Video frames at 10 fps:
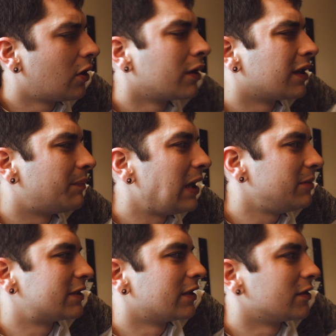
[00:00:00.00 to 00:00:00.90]
You're going to the
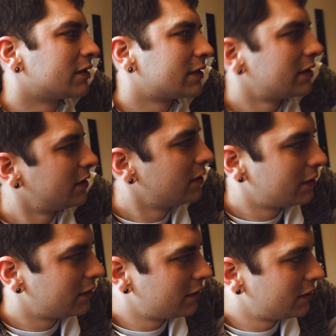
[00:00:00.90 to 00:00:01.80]
babysitters.
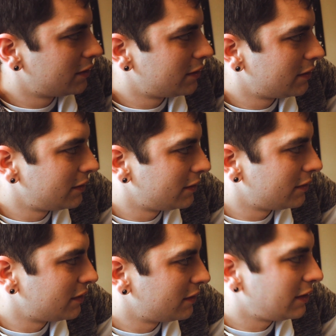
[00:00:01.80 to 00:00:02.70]
We're
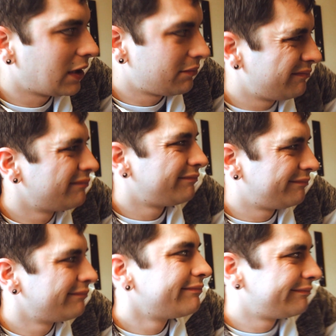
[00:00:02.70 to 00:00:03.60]
not. Yep.
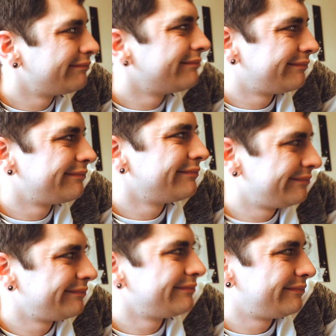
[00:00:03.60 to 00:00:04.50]
Why
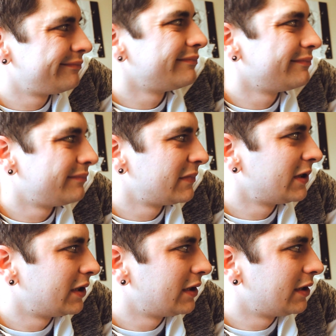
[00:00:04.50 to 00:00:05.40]
am
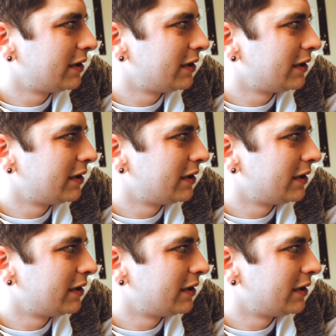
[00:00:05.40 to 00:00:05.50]
I not going to have